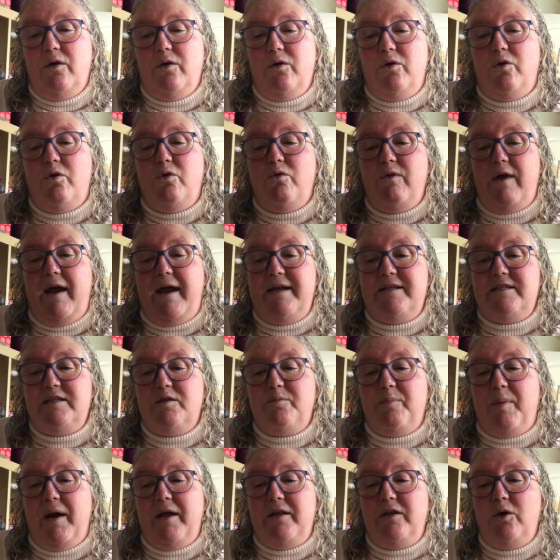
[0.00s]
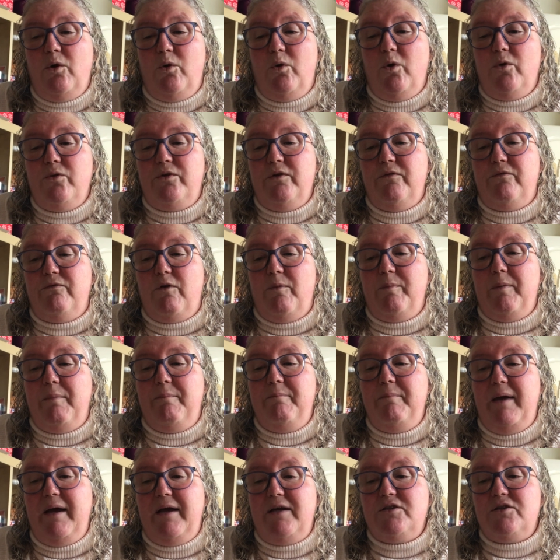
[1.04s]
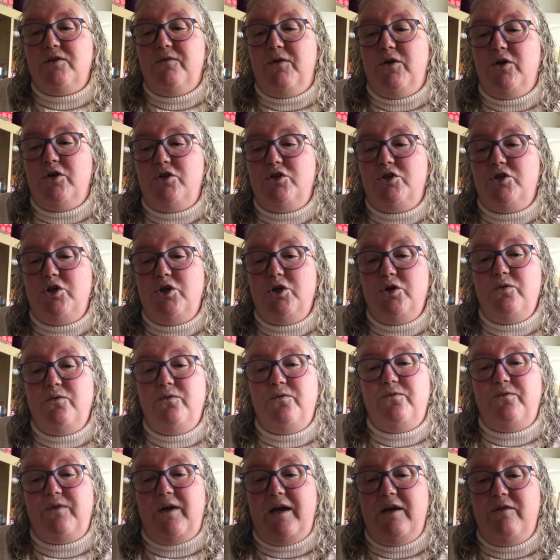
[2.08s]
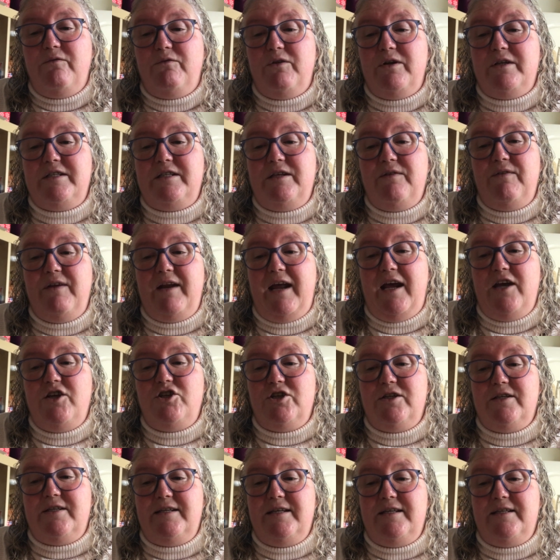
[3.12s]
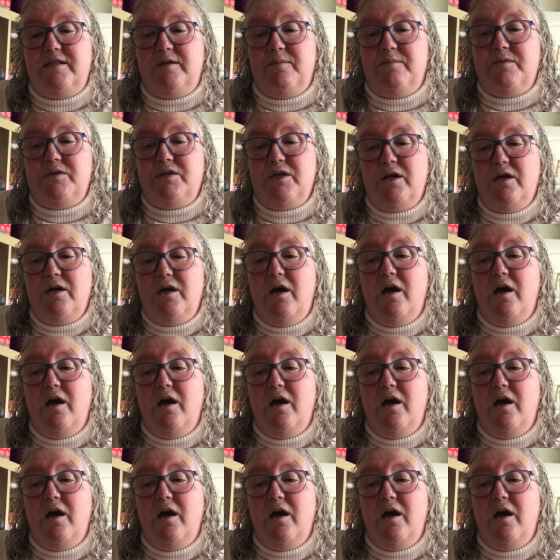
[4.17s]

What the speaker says: created by the author from a mix of her two favourite divination systems,